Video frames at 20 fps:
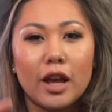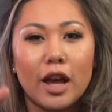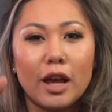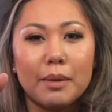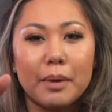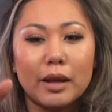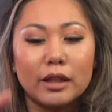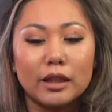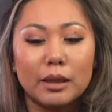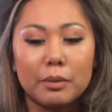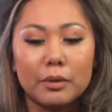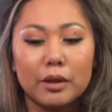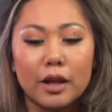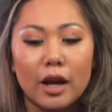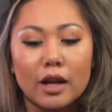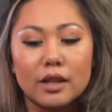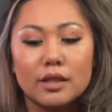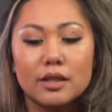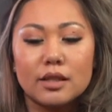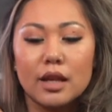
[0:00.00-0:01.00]
and my lip
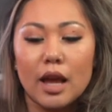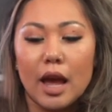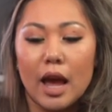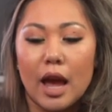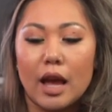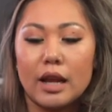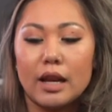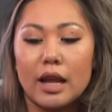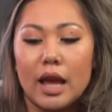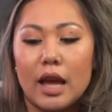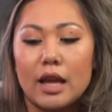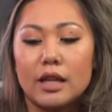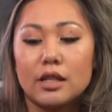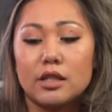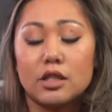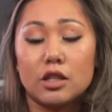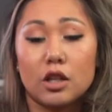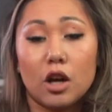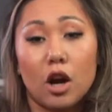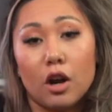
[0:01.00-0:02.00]
gloss and a
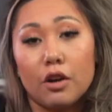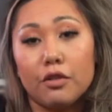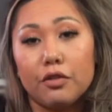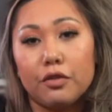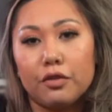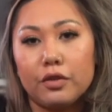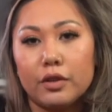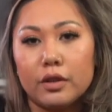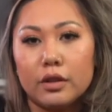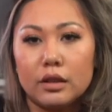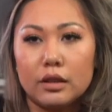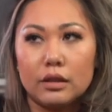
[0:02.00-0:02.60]
scarf,